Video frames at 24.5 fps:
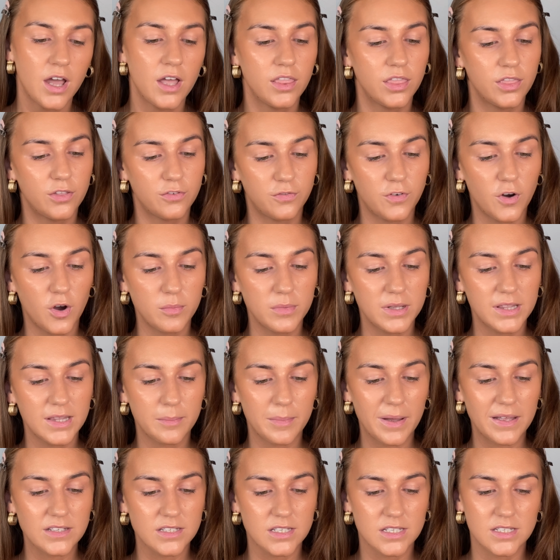The formula
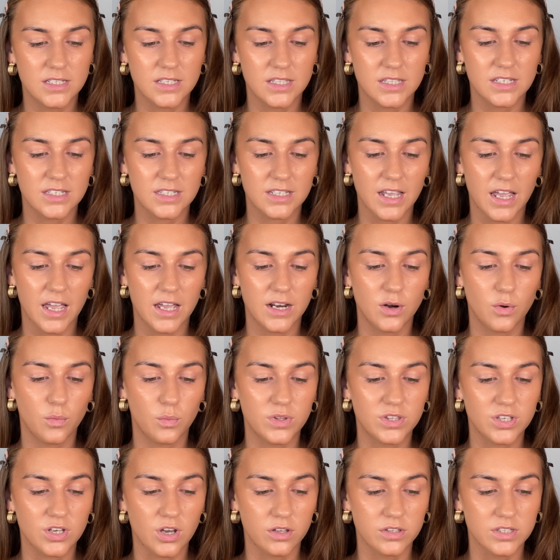melts into the skin
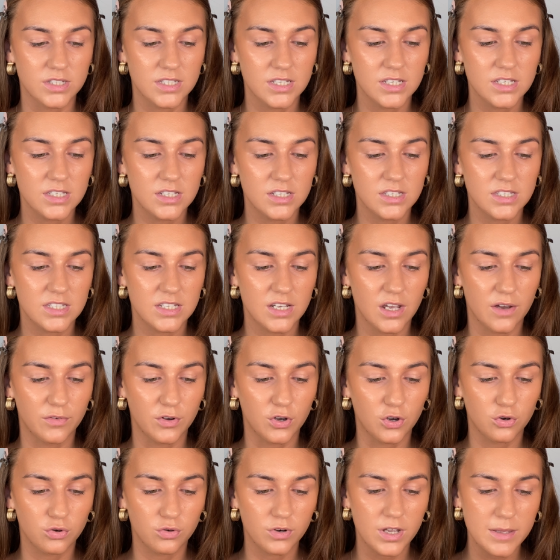with consistency of a
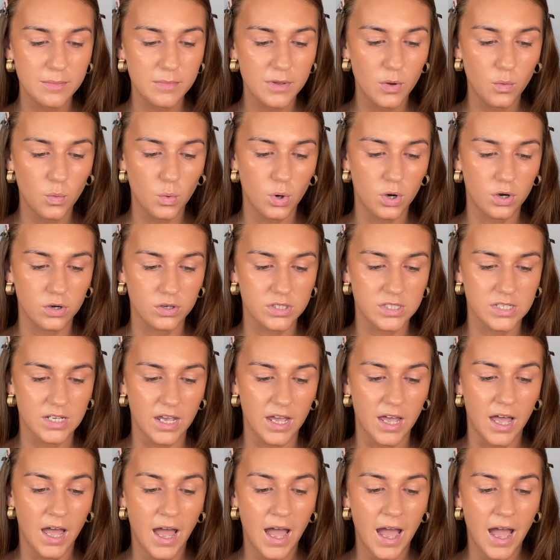creamy water